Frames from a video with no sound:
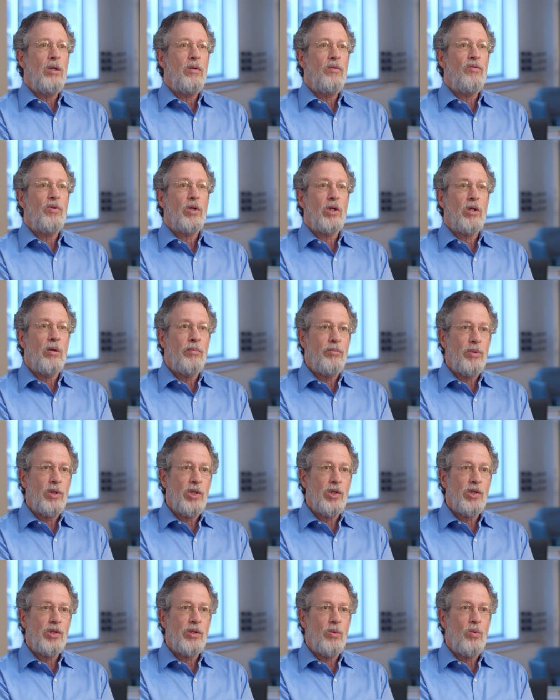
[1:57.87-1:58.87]
for
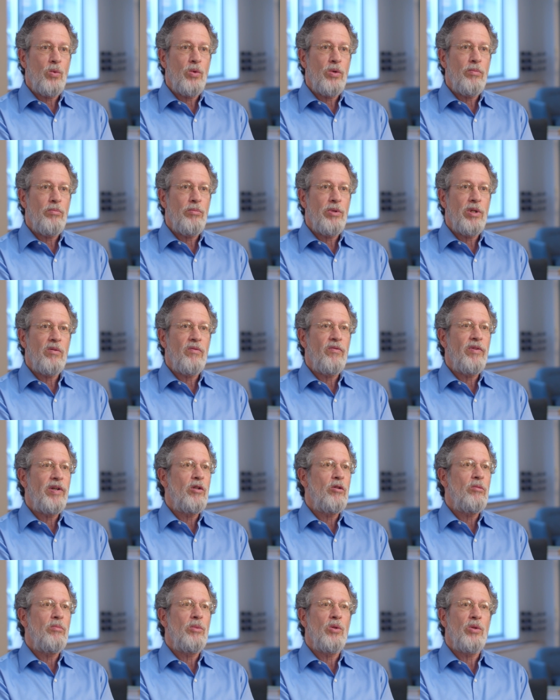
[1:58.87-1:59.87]
companies that wouldn't be
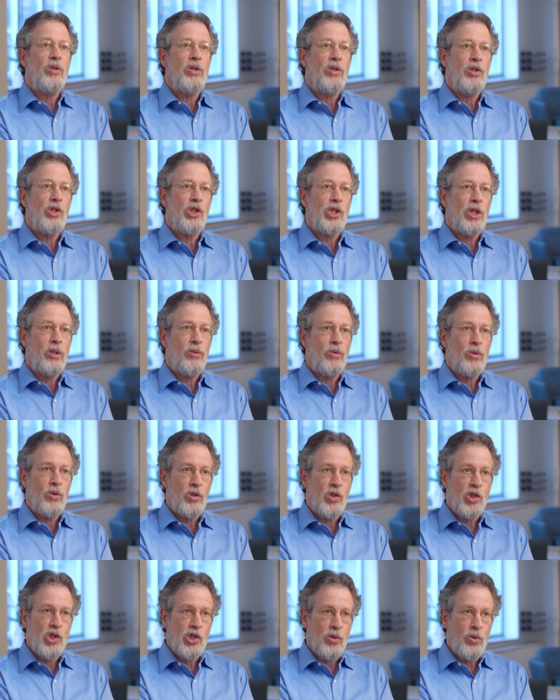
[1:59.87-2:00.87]
available in a general
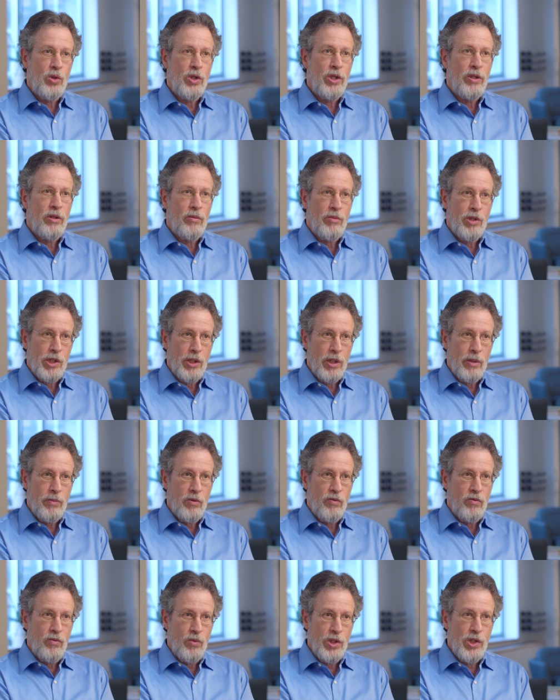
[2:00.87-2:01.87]
consortium type
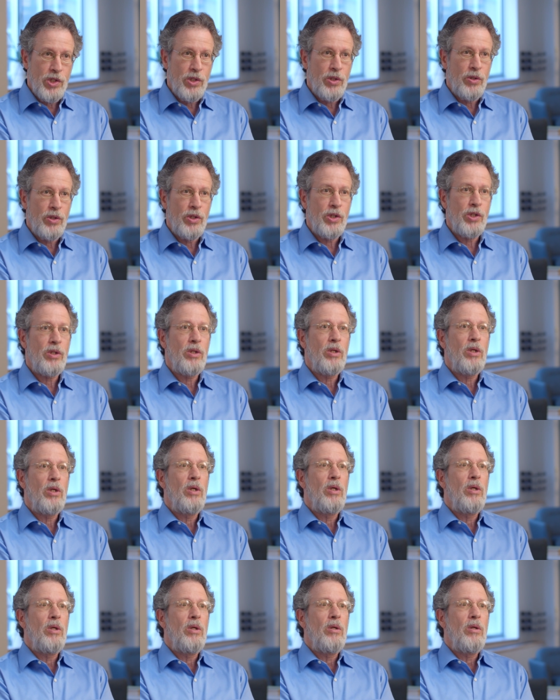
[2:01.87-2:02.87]
of research
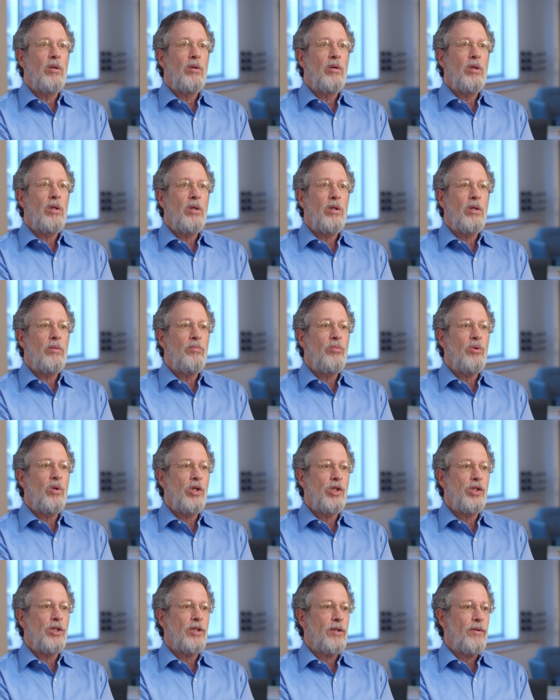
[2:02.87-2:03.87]

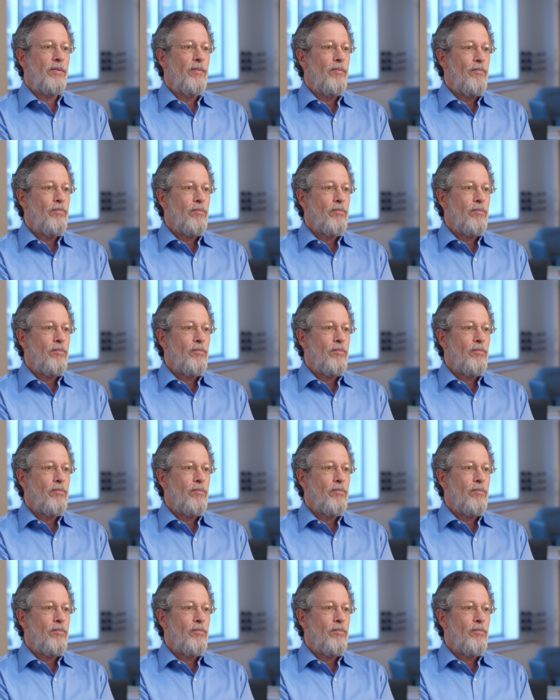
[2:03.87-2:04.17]
project.